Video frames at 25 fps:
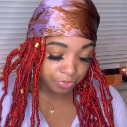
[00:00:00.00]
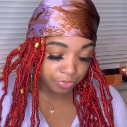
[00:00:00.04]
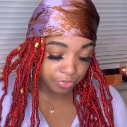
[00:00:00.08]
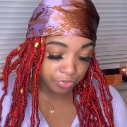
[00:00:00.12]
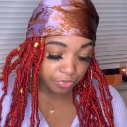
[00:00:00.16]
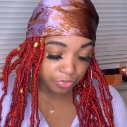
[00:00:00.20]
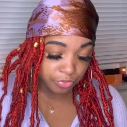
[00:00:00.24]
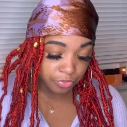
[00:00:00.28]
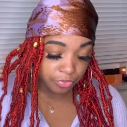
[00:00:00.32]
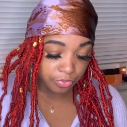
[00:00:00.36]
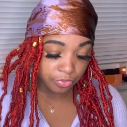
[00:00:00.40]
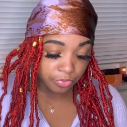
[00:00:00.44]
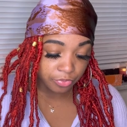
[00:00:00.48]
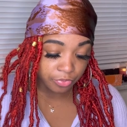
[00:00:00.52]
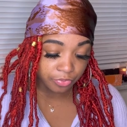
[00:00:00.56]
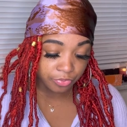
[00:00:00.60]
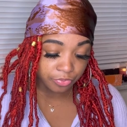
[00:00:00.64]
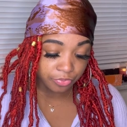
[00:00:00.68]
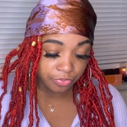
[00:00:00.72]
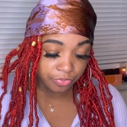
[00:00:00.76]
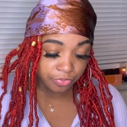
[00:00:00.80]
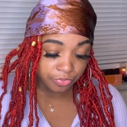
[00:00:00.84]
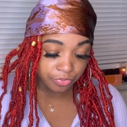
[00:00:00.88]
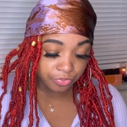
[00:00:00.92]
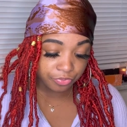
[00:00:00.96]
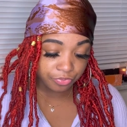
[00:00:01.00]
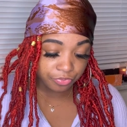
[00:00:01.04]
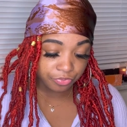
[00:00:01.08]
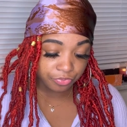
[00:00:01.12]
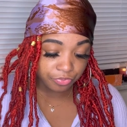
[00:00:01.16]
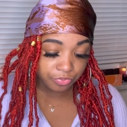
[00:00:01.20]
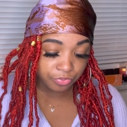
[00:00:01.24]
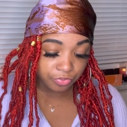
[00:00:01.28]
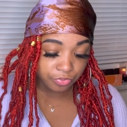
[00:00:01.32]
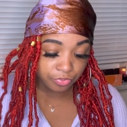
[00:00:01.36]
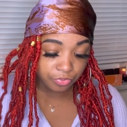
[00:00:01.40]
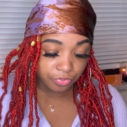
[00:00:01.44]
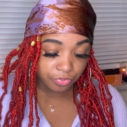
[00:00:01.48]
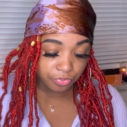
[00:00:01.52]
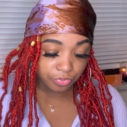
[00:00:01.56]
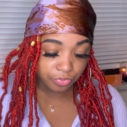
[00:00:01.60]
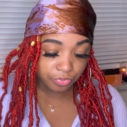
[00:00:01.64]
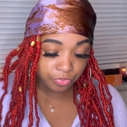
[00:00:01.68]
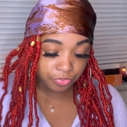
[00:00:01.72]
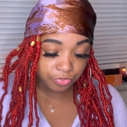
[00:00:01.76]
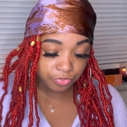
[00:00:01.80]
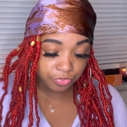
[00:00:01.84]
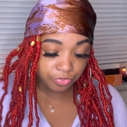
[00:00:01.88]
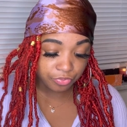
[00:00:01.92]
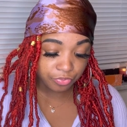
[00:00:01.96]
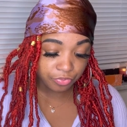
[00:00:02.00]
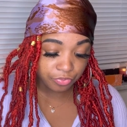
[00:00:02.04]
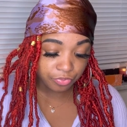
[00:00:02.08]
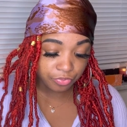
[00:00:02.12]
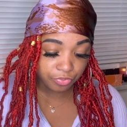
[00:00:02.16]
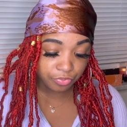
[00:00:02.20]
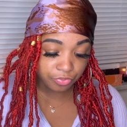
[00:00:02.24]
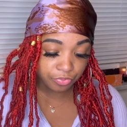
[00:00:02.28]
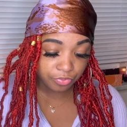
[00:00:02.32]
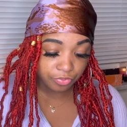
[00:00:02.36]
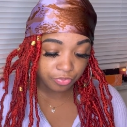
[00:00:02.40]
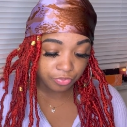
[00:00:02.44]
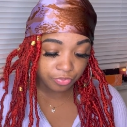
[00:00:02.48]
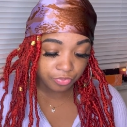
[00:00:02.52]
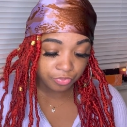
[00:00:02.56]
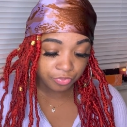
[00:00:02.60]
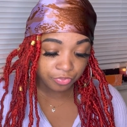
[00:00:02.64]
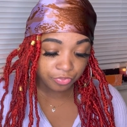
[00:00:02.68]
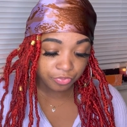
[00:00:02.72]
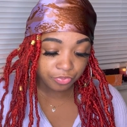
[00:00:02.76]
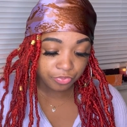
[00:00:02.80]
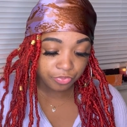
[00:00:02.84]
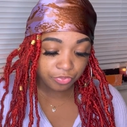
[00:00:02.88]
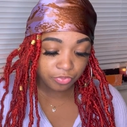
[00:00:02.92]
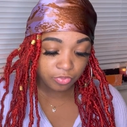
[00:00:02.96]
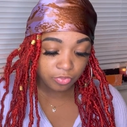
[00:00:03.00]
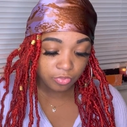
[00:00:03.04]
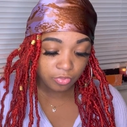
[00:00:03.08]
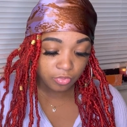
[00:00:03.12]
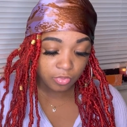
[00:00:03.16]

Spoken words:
Nobody speaks.